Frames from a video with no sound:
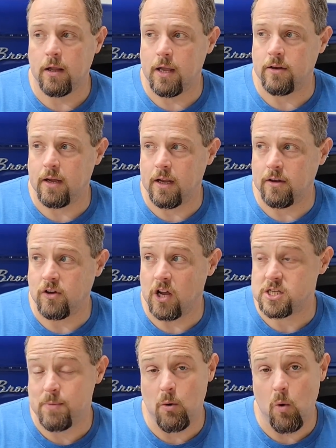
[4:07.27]
It, it
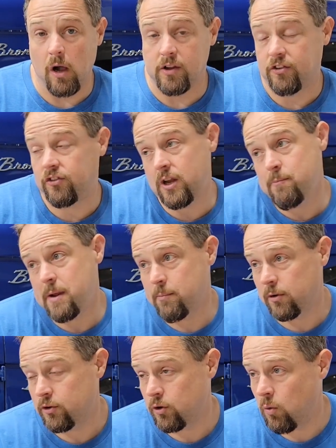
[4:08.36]
does me well to see
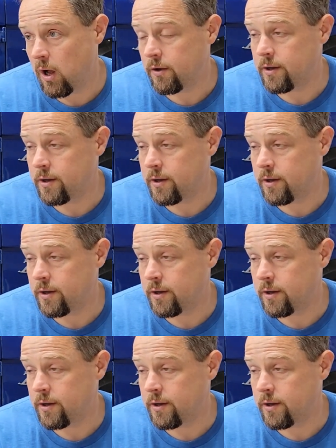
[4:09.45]
people do well.